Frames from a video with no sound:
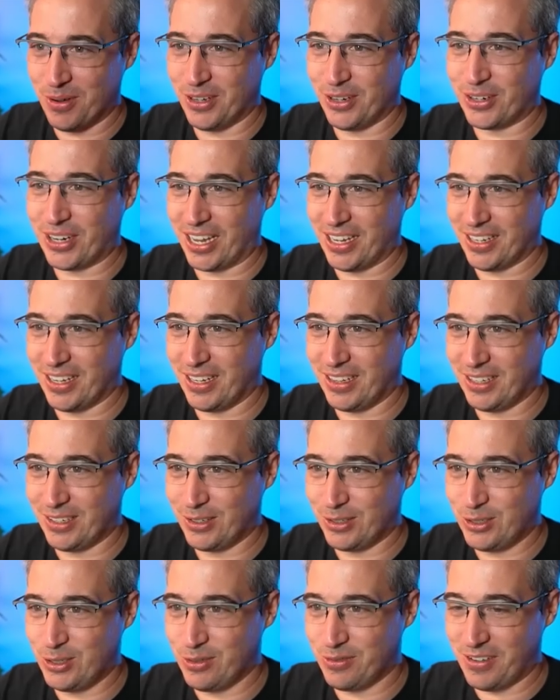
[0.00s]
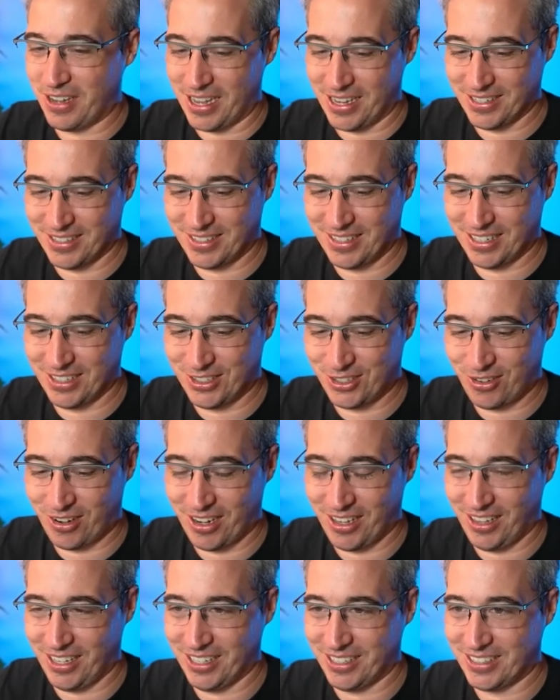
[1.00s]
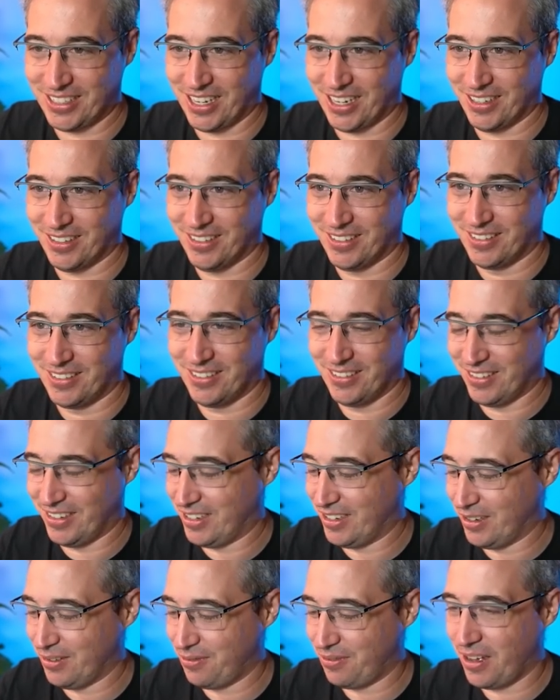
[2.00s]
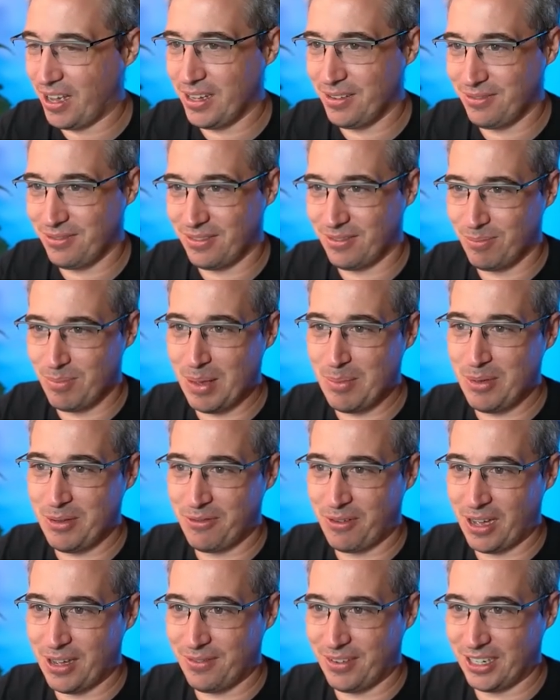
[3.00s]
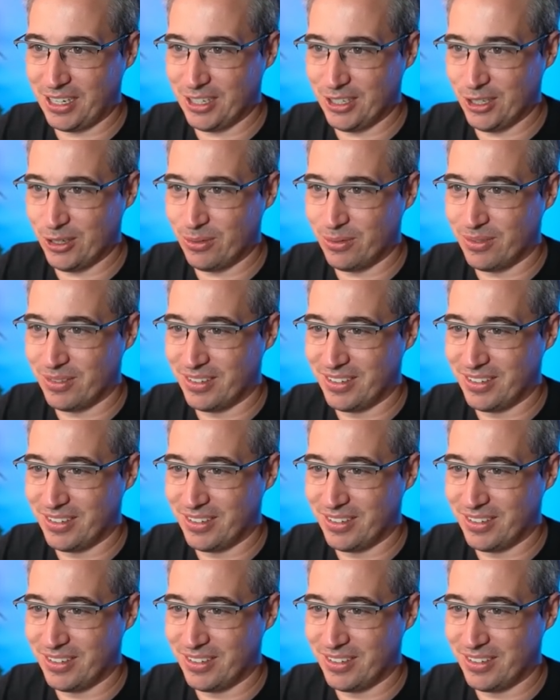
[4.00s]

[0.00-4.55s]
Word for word: okay, a little too fast. Let's try like 10. Uh, five, maybe five I could do.